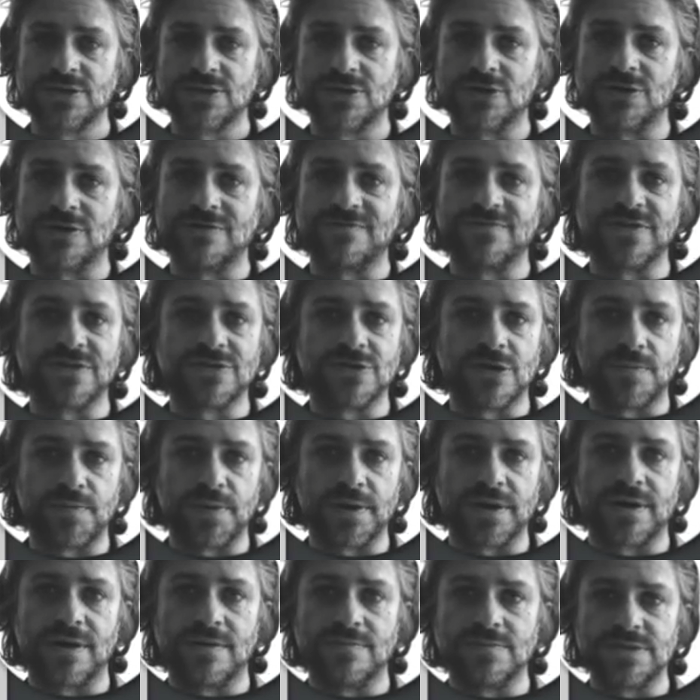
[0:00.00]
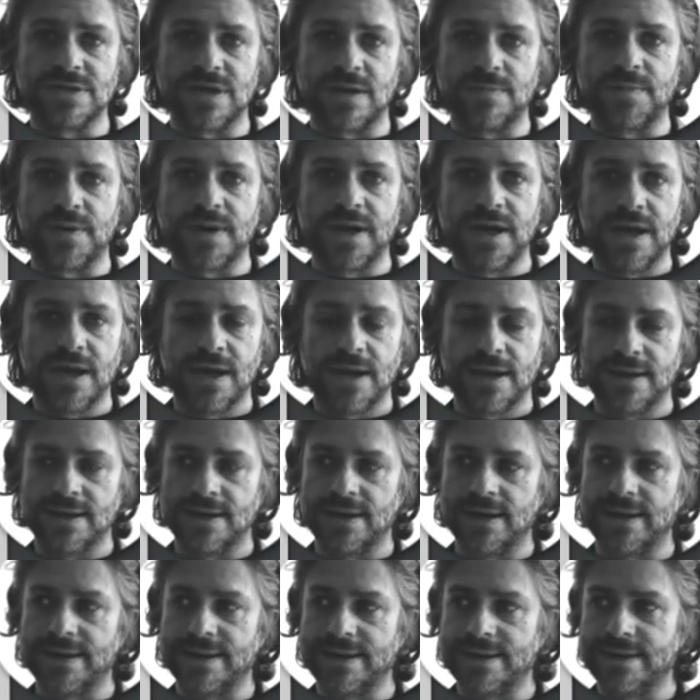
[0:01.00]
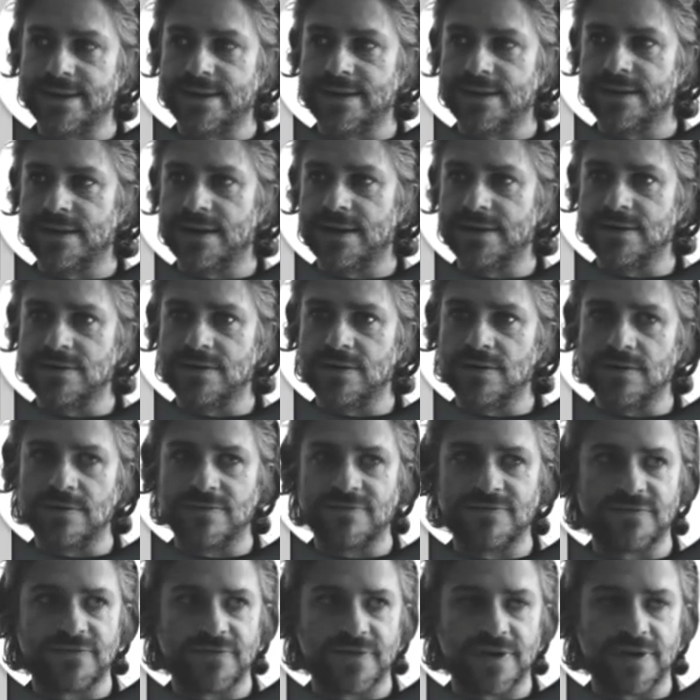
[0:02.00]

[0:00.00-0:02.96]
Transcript: So if the topic comes up like, I don't know,